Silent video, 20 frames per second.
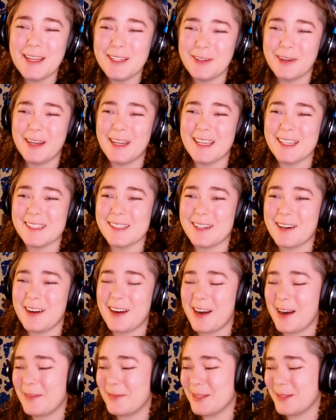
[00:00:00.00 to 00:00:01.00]
I joined
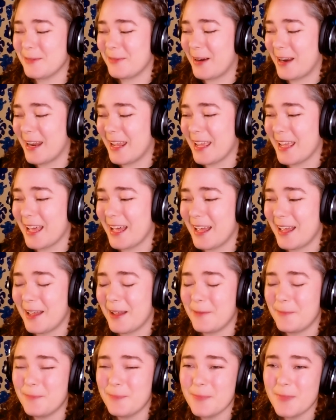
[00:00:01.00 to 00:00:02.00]
Kickstarter, I was running
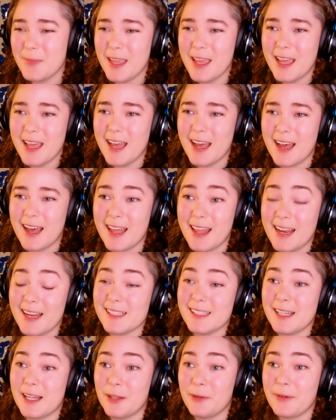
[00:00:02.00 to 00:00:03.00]
a Uh, an
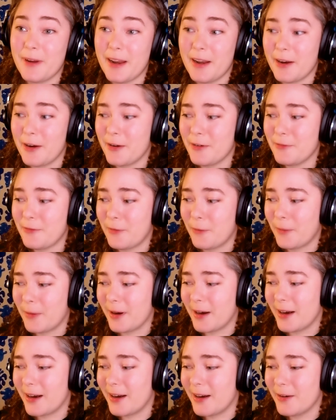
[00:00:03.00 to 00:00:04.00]
accelerator
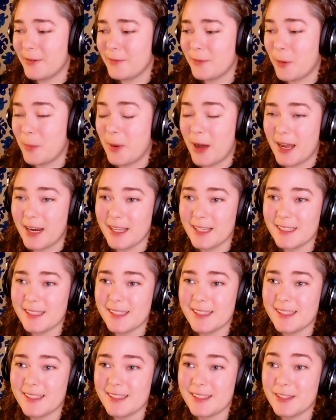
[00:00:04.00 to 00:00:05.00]
for
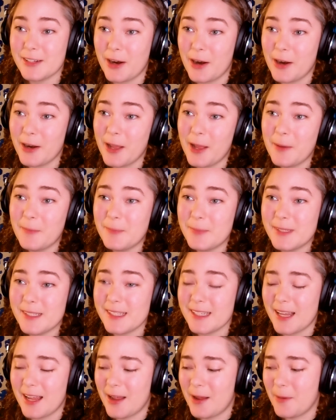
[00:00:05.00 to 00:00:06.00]
robotics
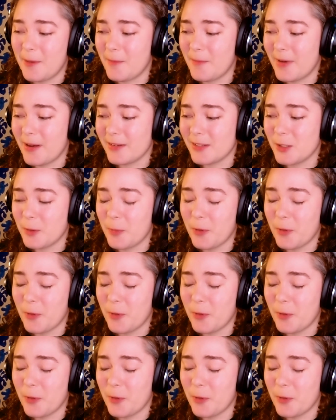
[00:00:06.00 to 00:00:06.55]
startups. Um, I was